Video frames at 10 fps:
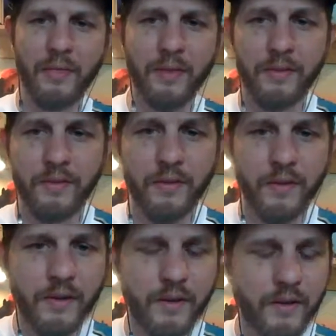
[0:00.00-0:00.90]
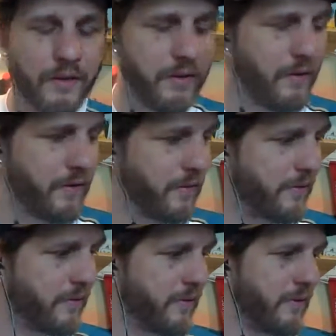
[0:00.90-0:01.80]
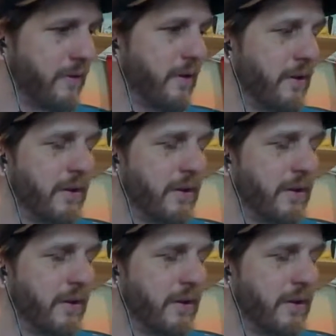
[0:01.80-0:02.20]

Whatever it is. Yeah. Okay. Yeah.